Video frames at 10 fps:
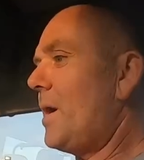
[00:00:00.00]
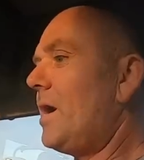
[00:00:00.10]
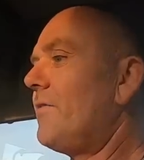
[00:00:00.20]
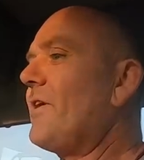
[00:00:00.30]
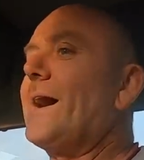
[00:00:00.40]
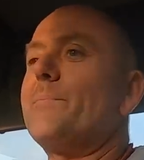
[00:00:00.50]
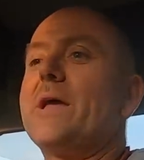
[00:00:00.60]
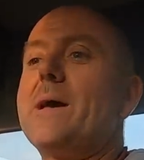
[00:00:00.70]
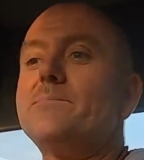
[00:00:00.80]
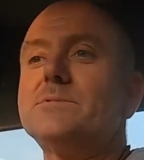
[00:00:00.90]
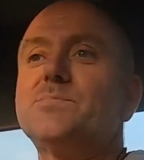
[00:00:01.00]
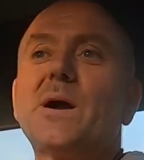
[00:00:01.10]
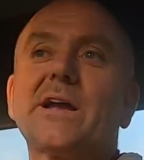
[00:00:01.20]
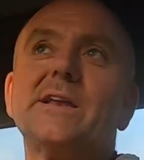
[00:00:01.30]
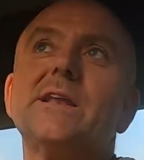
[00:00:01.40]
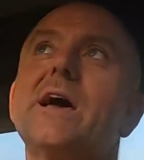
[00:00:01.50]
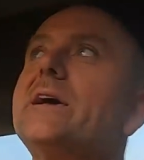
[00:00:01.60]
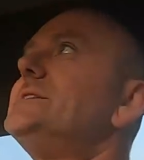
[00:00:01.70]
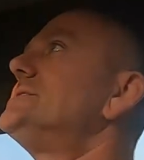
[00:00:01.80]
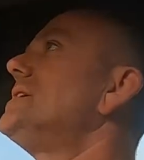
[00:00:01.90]
bought off RBMs back in
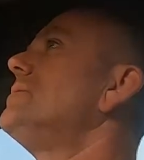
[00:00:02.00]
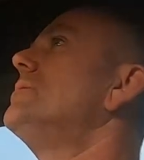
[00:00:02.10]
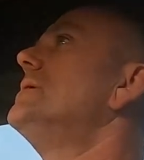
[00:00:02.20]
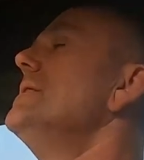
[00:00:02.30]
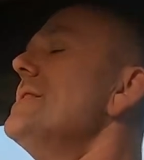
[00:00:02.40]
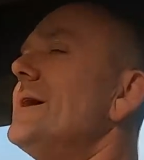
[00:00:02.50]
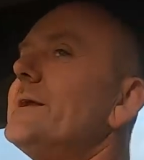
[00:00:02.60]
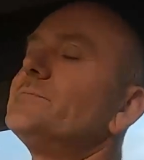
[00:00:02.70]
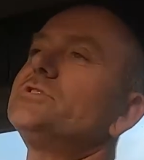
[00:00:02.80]
92, and